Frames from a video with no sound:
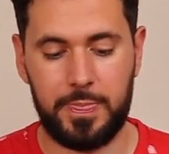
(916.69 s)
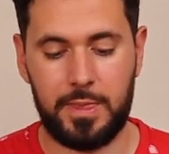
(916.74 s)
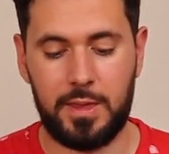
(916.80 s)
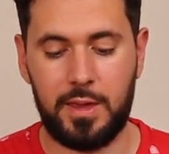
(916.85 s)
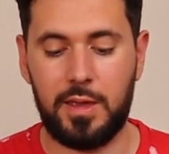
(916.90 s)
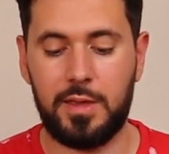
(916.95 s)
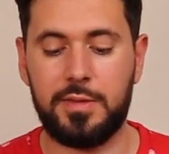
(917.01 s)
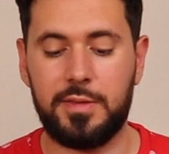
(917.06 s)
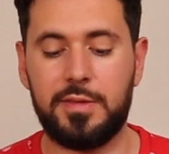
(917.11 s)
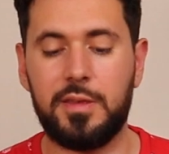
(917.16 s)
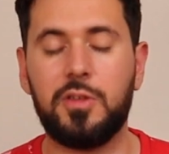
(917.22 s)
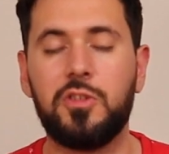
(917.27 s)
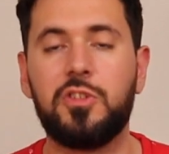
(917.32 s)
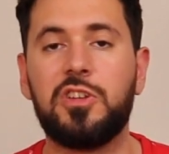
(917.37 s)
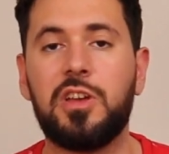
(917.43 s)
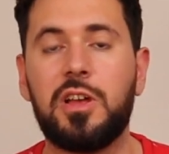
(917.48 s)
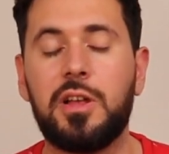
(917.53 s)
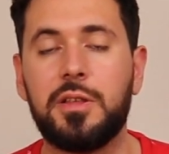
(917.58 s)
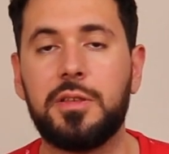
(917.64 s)

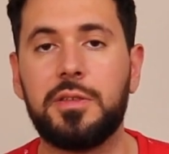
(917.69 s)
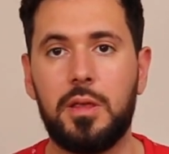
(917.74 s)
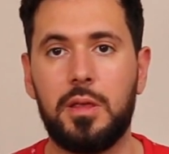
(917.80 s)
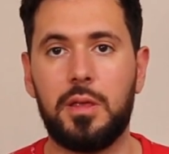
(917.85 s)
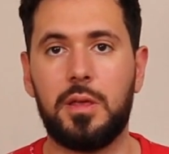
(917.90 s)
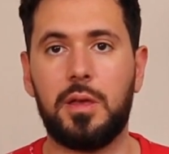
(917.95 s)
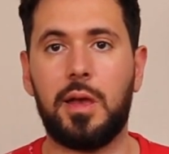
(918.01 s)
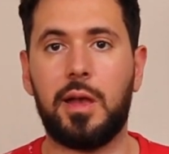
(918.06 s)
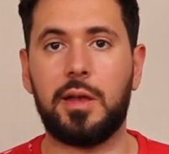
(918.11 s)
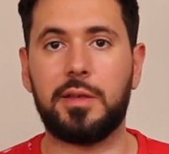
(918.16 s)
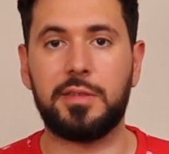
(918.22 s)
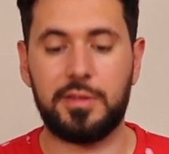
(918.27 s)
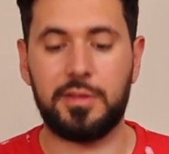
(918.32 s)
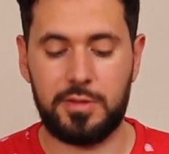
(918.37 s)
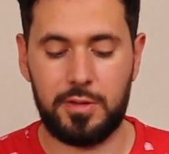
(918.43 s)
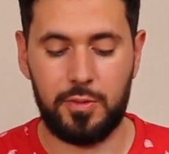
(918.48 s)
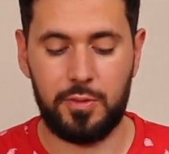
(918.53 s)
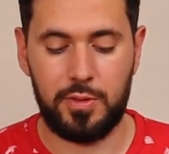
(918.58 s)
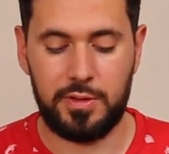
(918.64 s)
essentials
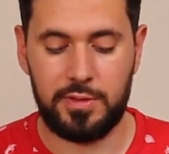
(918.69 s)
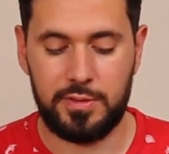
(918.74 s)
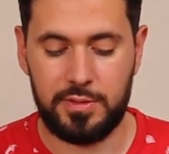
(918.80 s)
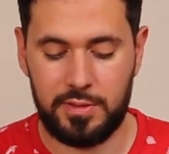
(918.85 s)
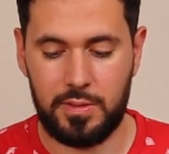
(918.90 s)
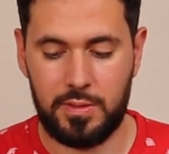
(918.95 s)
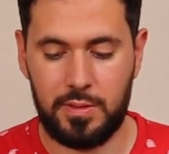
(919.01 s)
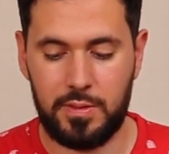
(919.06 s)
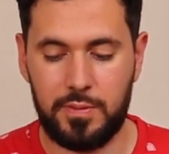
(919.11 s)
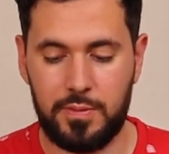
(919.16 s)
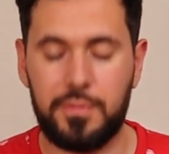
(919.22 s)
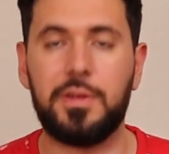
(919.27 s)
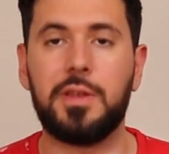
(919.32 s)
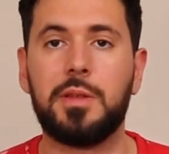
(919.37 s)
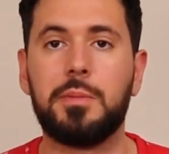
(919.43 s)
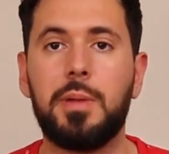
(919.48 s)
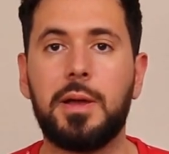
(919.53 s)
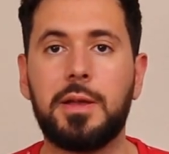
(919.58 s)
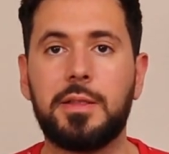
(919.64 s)
accessories
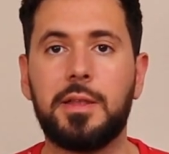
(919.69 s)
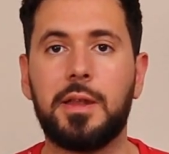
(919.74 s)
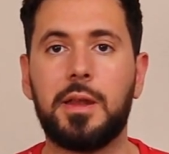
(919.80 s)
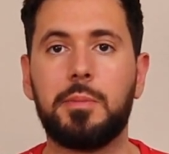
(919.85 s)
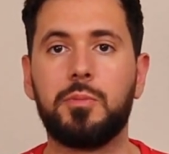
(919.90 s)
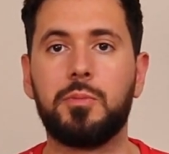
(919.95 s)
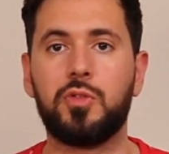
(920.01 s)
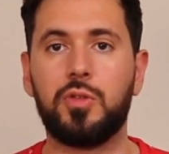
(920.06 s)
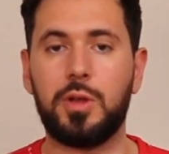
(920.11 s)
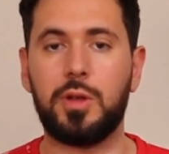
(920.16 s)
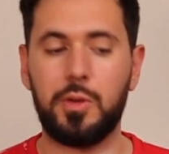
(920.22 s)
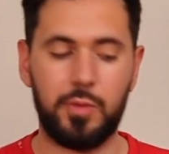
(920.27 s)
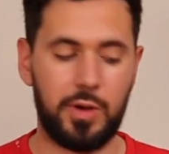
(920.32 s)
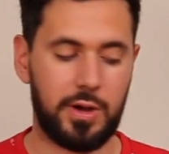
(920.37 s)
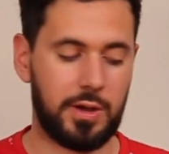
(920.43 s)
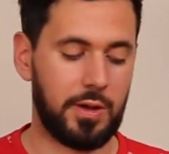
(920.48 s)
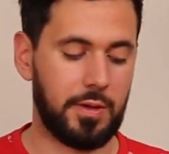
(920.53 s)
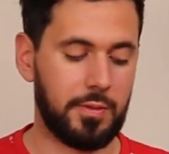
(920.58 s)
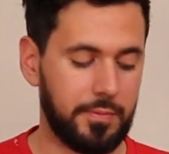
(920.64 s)
feedback that I'm shooting right
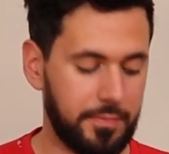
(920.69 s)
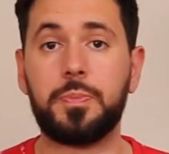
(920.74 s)
now.